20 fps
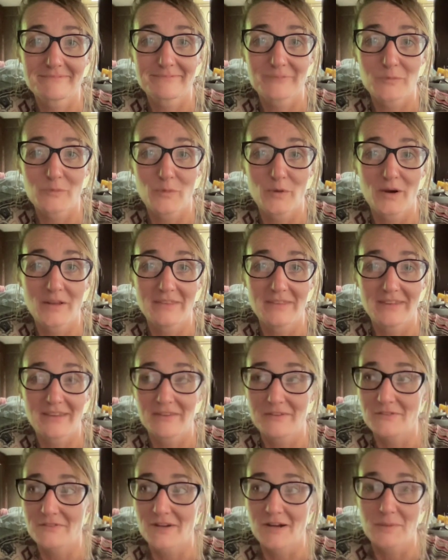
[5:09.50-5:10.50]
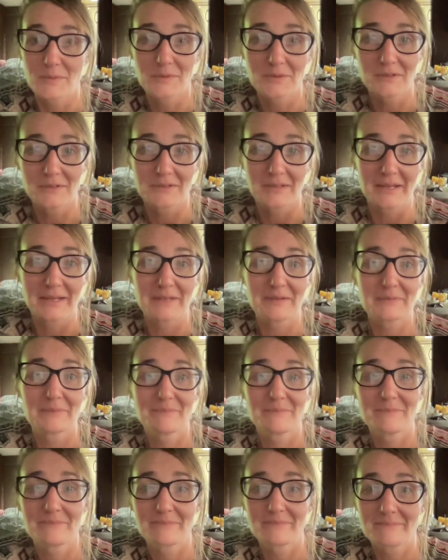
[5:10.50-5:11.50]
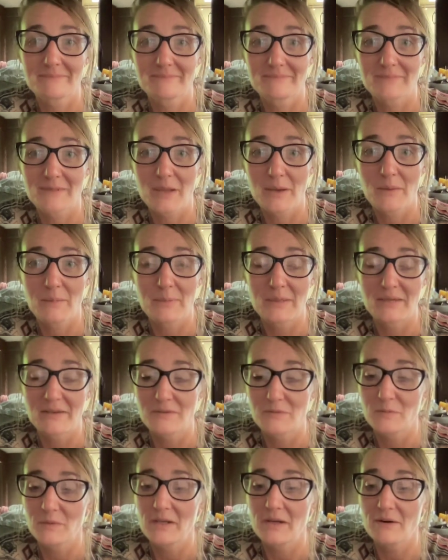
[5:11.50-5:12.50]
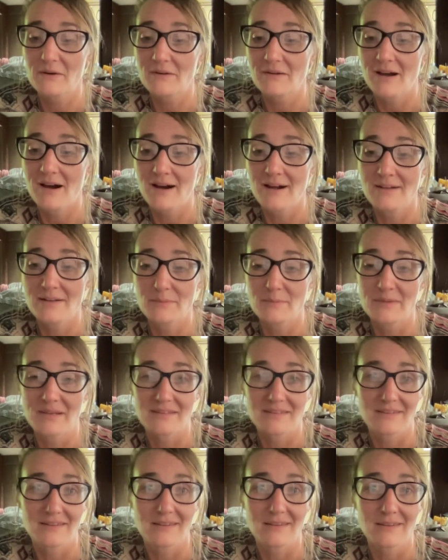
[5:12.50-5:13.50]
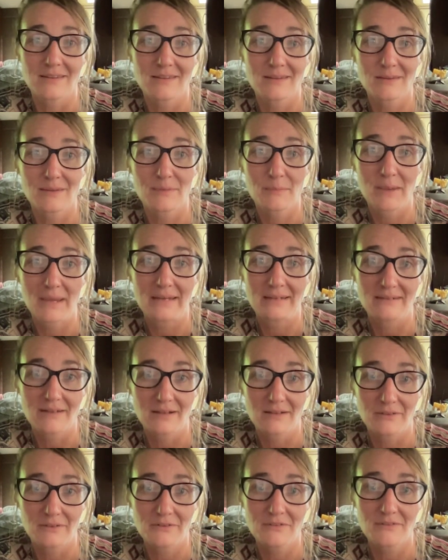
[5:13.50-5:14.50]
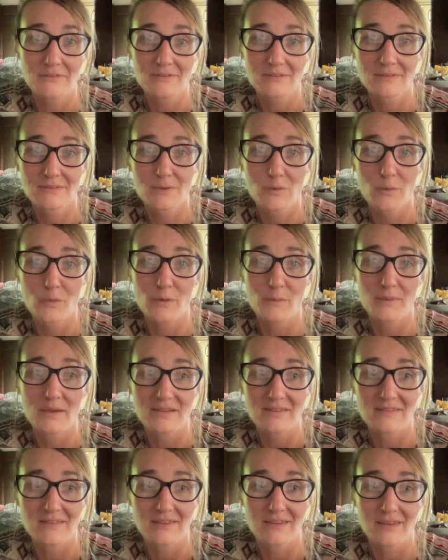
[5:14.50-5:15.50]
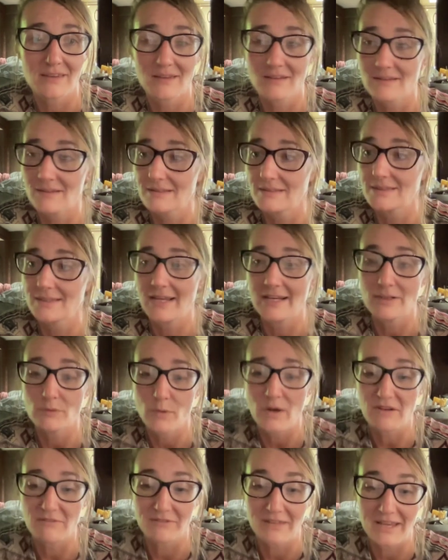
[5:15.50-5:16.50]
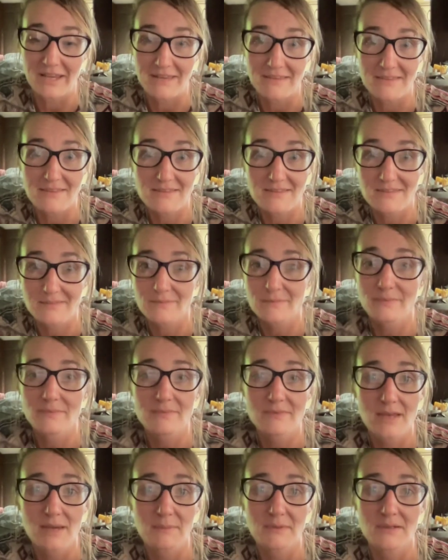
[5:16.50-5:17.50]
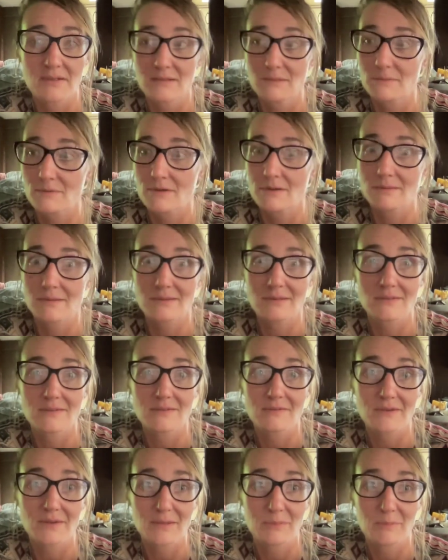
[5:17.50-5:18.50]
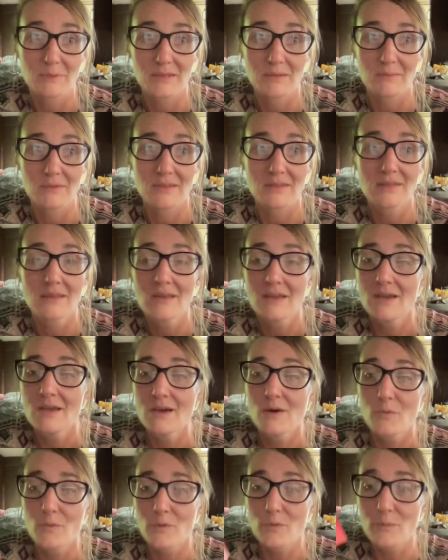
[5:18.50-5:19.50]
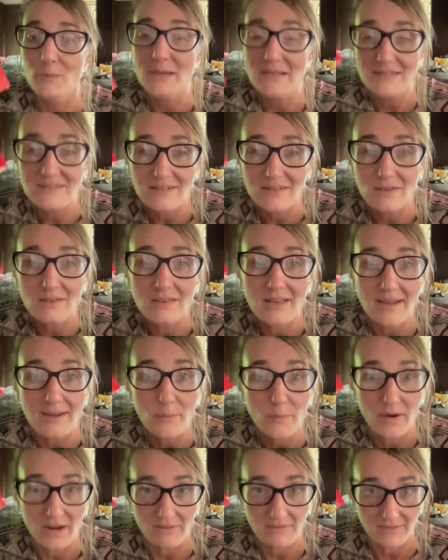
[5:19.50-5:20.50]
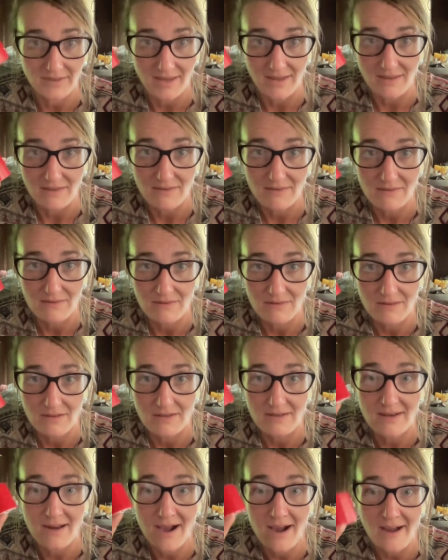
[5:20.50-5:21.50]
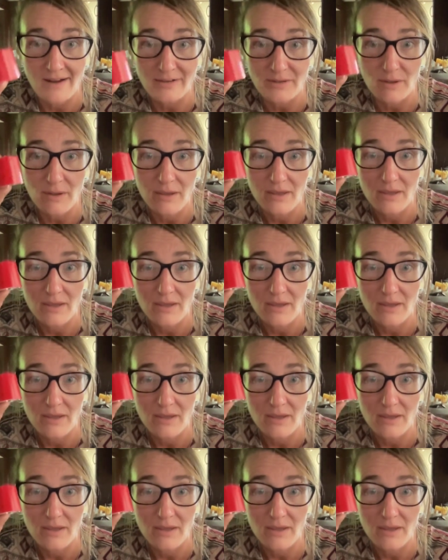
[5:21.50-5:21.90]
what the other side would look like, because we are not mixing paint colors. We're mixing light wavelengths. I'm going to keep drawing this if I keep playing with it. We're mixing light wavelengths, not